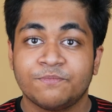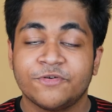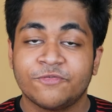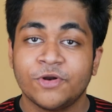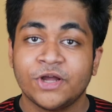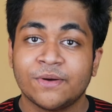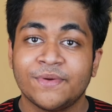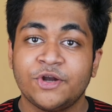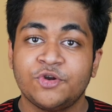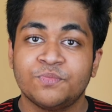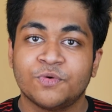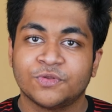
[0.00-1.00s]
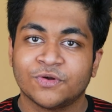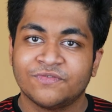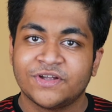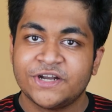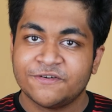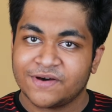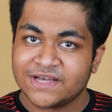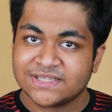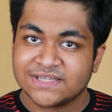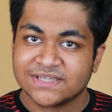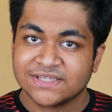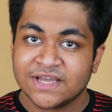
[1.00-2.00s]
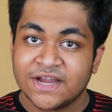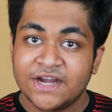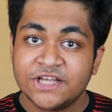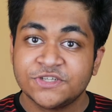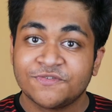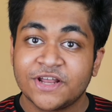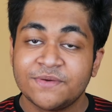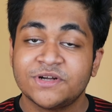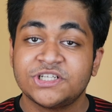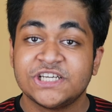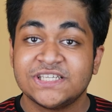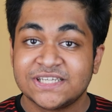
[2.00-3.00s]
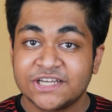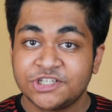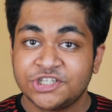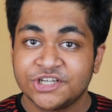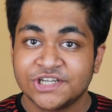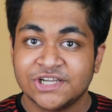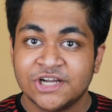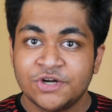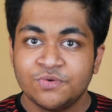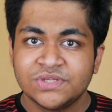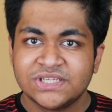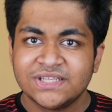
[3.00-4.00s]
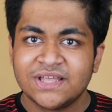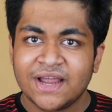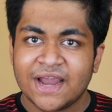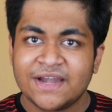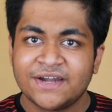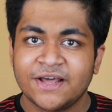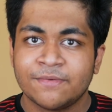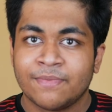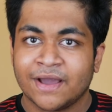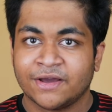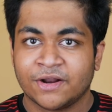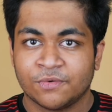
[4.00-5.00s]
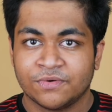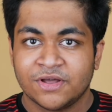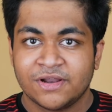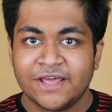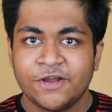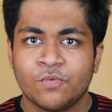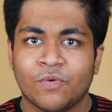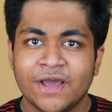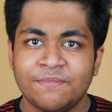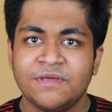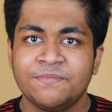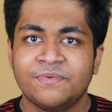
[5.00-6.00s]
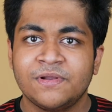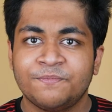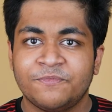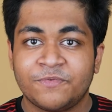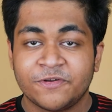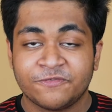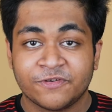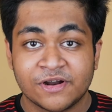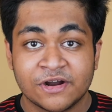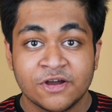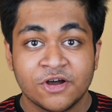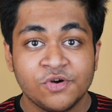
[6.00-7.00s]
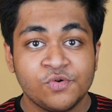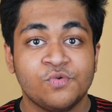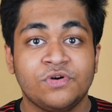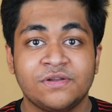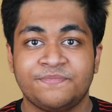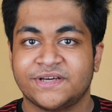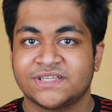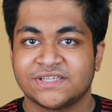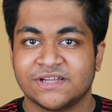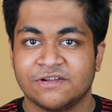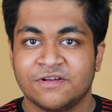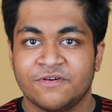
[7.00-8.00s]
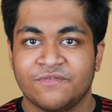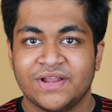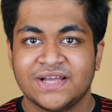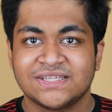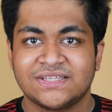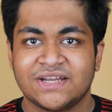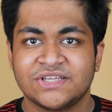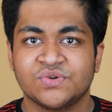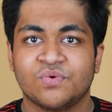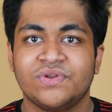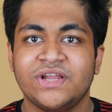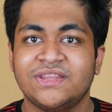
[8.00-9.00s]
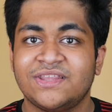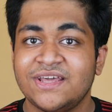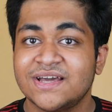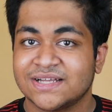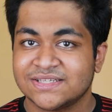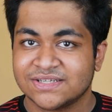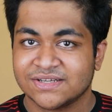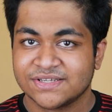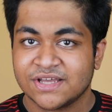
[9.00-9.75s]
before coming to both of the devices, it is very much essential to see the entire background, like why people prefer a Google Pixel. Well guys, there is only three answers.